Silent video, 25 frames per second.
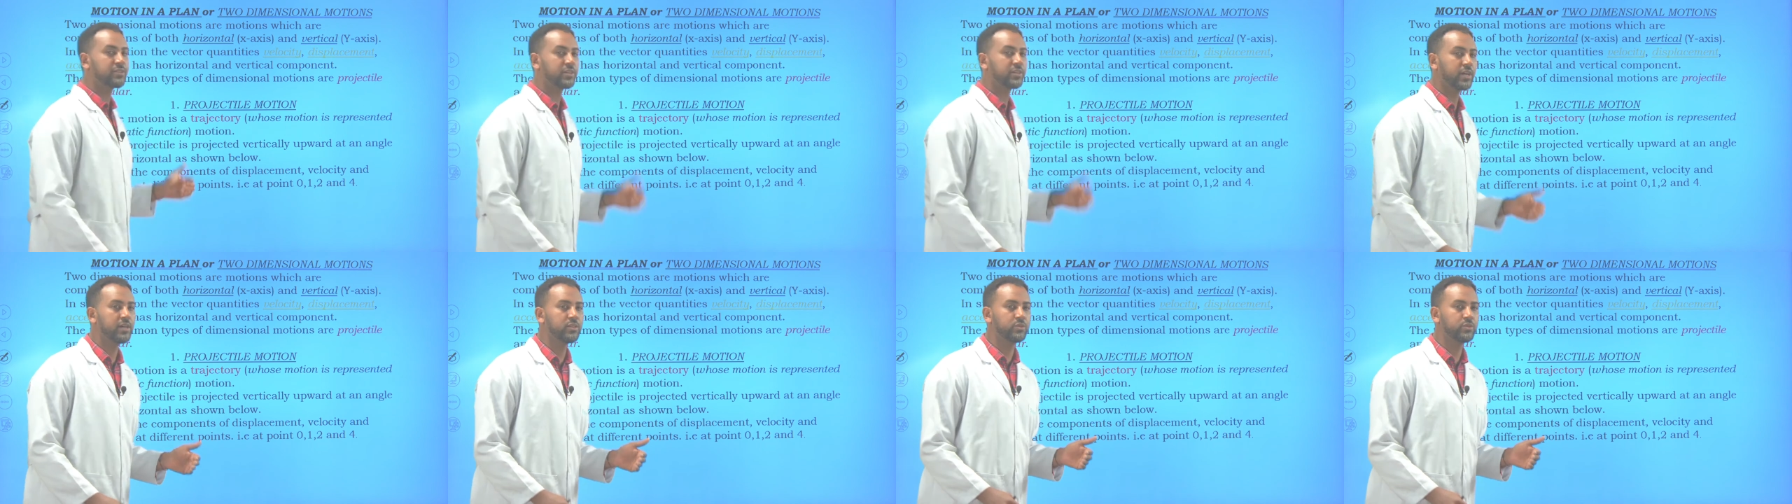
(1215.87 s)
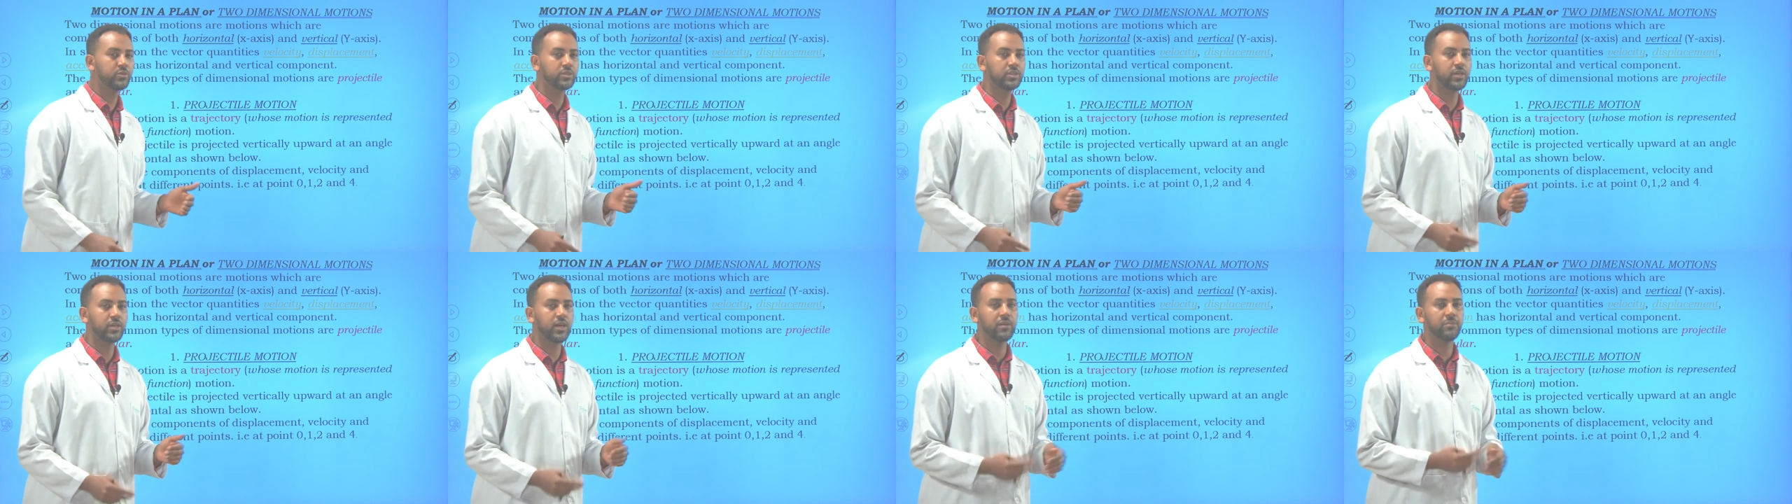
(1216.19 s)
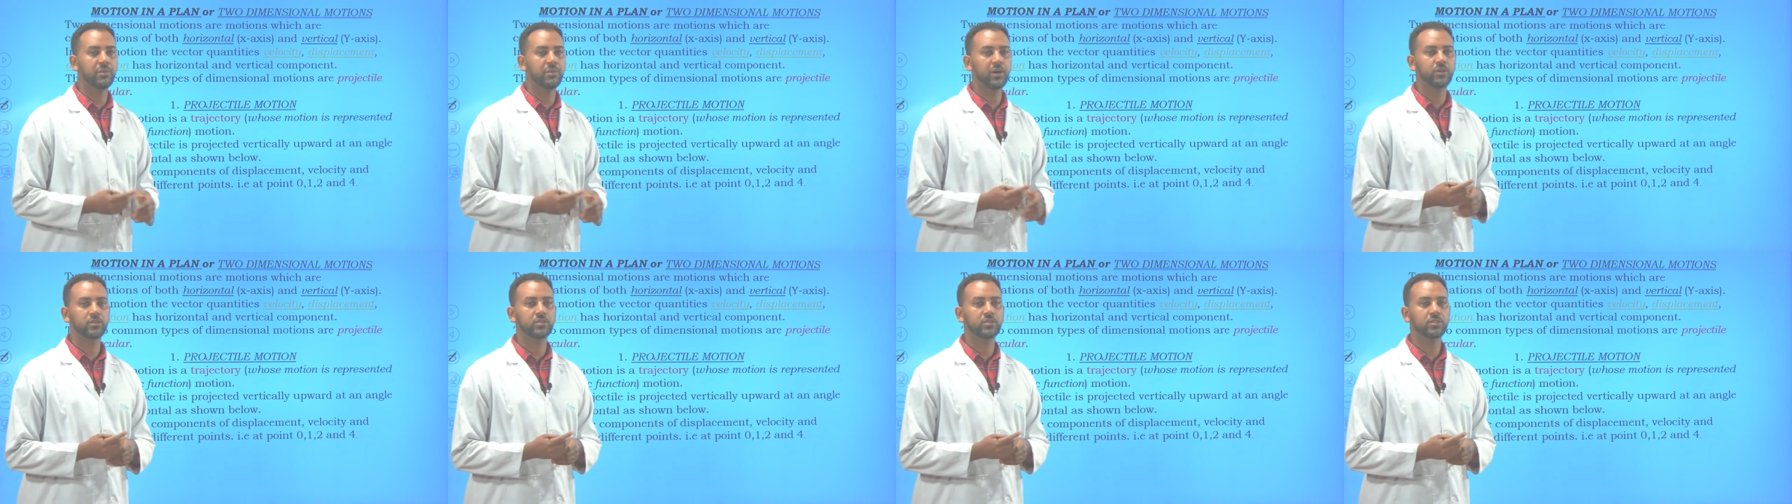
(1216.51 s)
tried to see
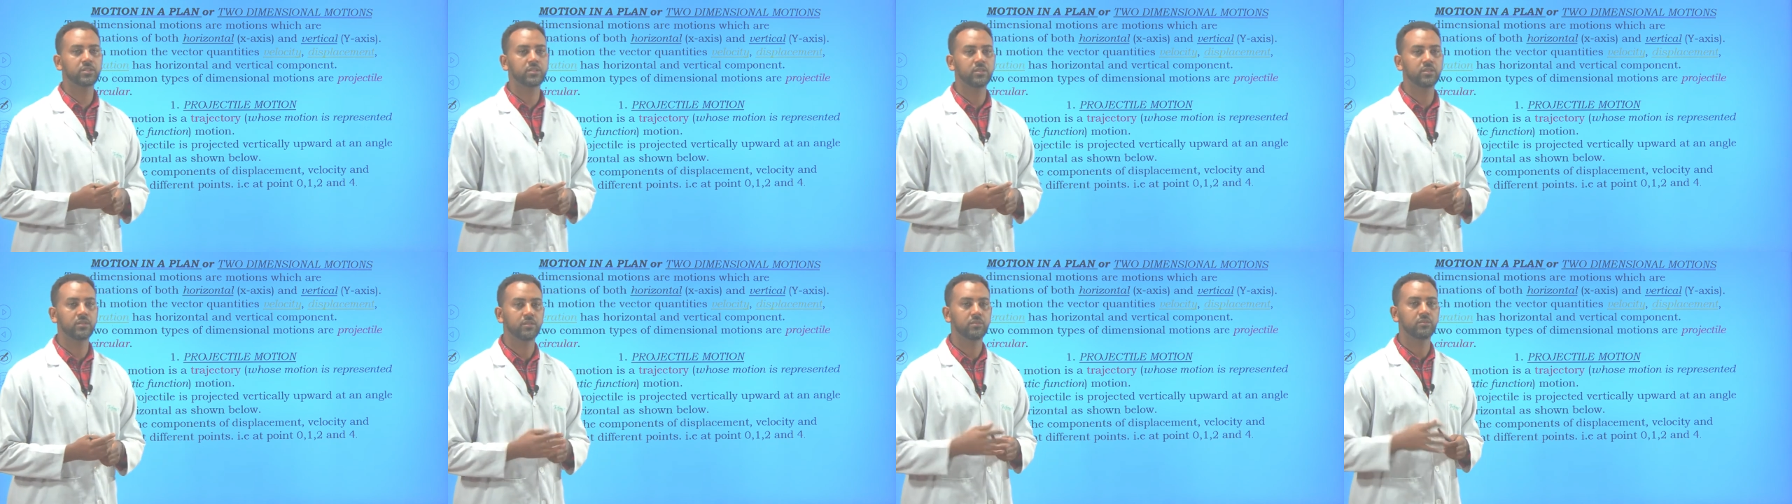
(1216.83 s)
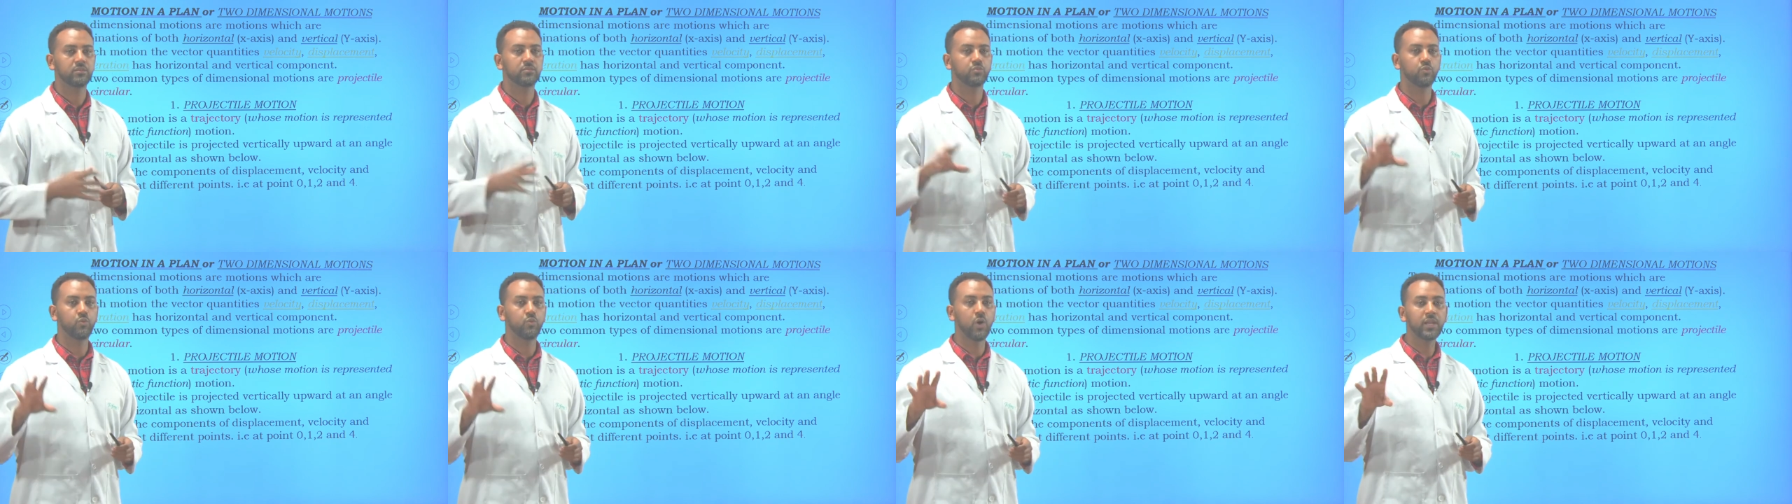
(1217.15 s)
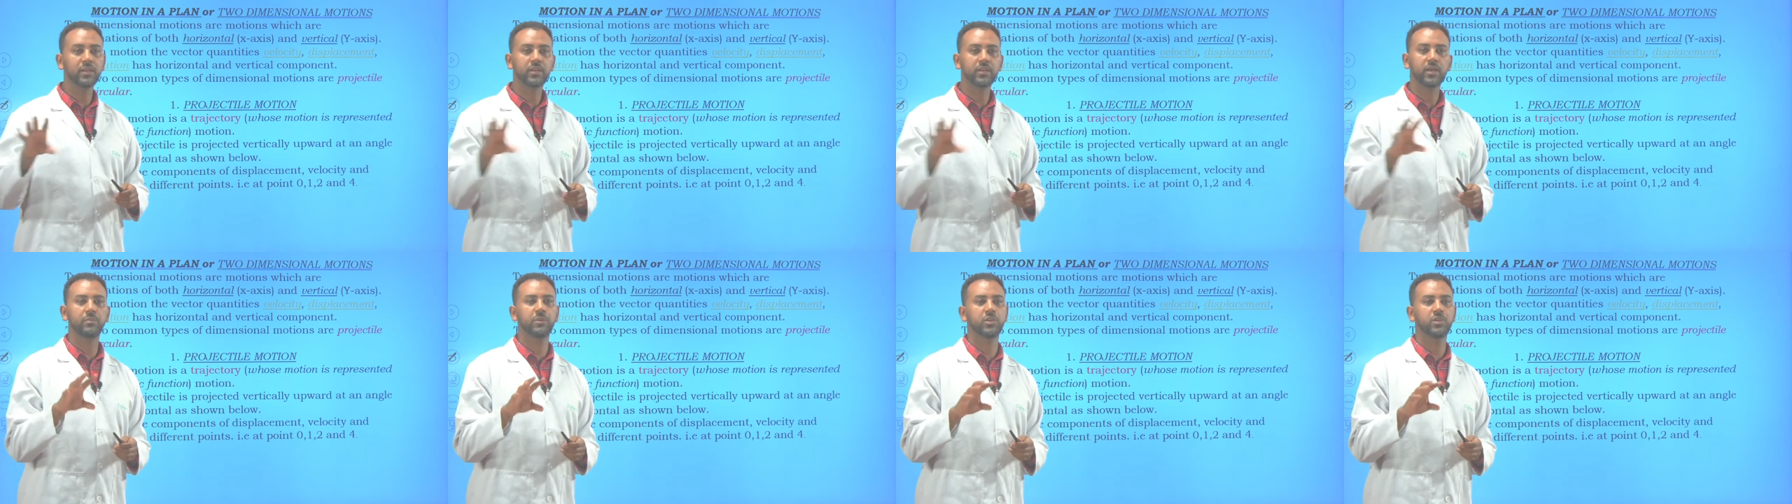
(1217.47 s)
about
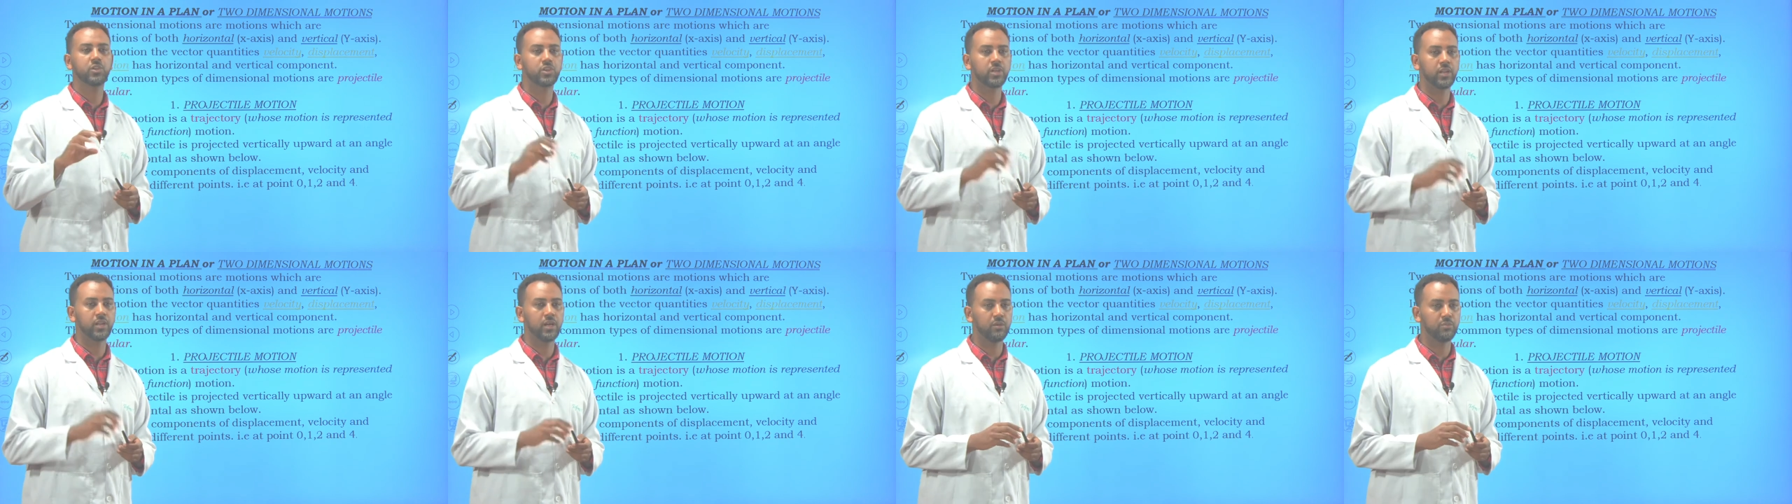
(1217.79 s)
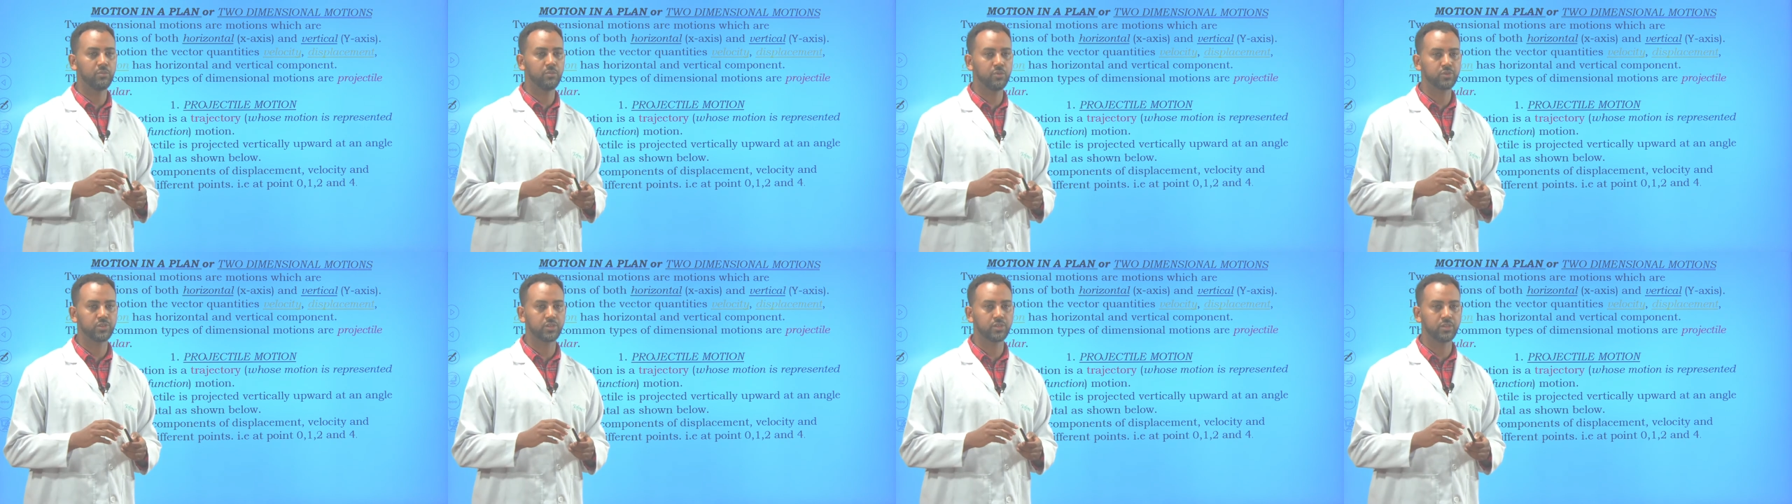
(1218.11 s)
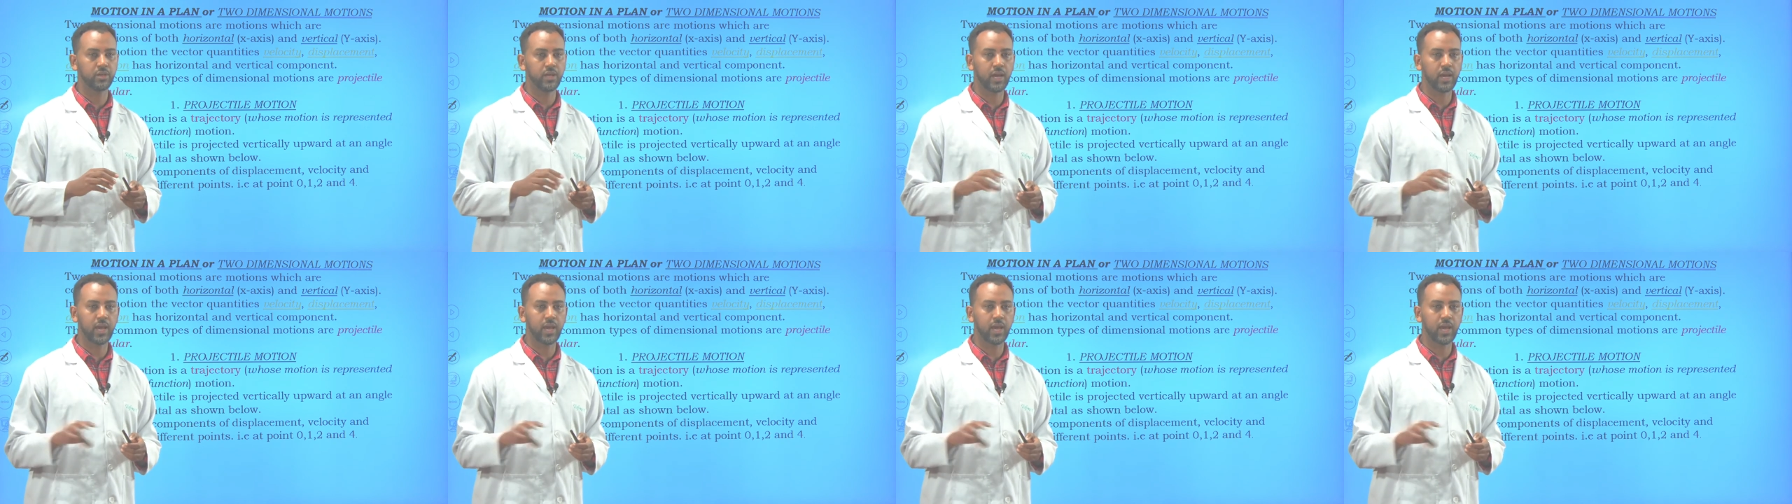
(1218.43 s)
one-dimensional motion.